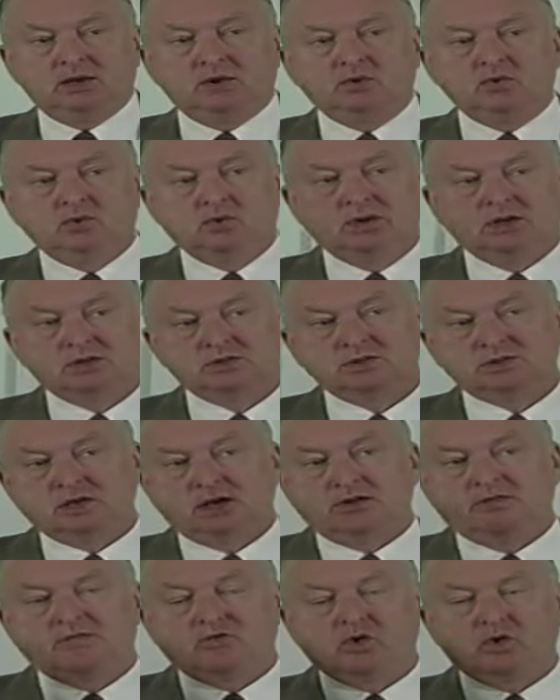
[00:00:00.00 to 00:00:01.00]
who is
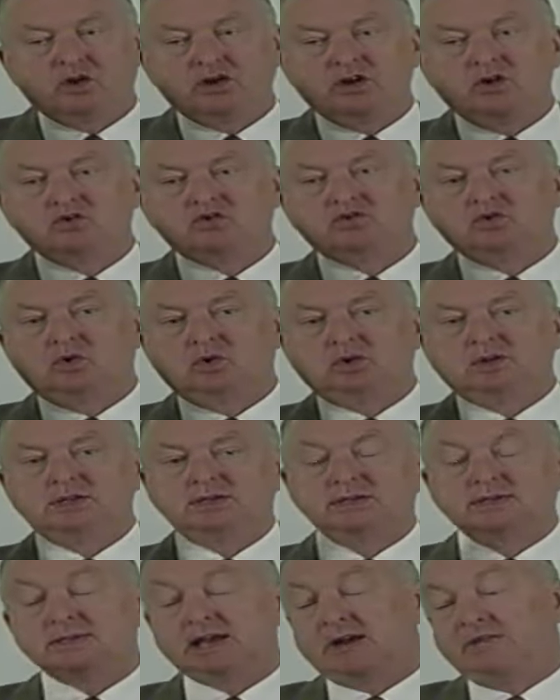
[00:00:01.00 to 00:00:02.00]
40 years old. He
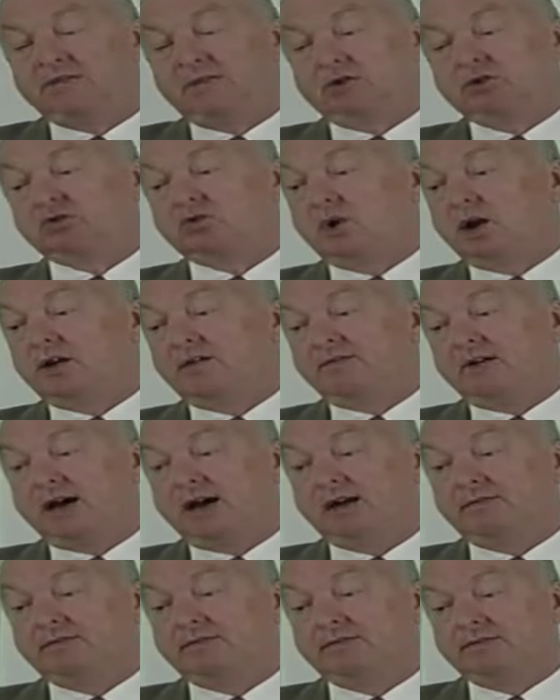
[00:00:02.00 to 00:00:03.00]
says, I feel
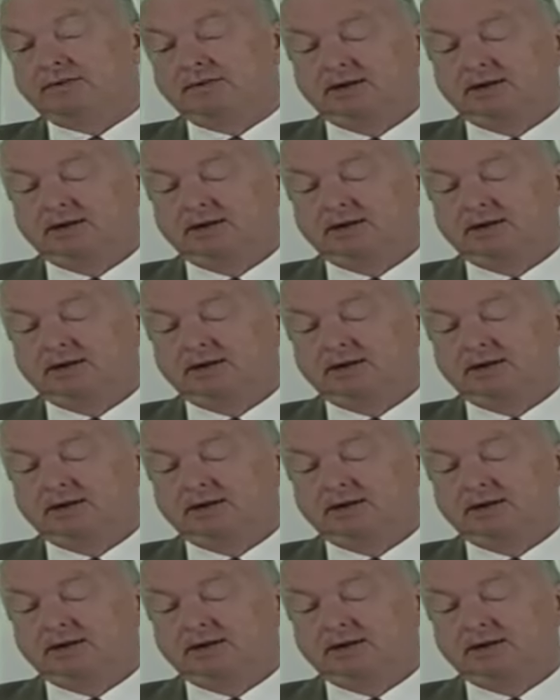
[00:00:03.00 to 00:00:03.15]
25.